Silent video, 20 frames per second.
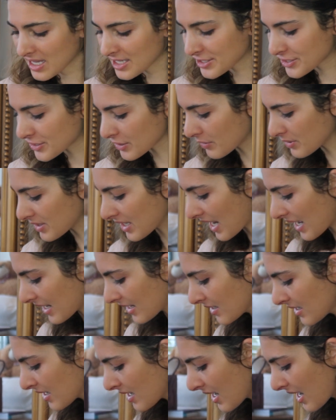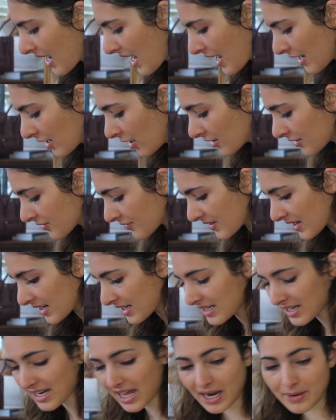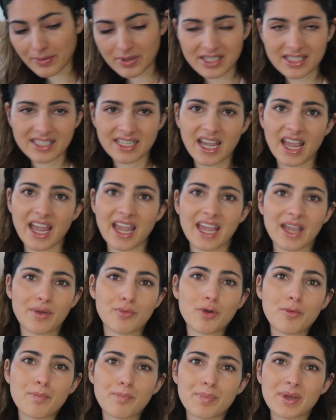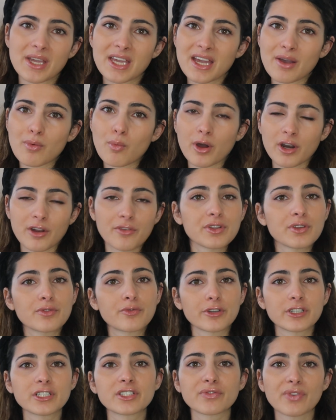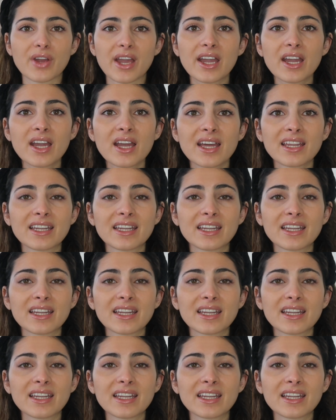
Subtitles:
So then another thing that I would say would be one of the first thing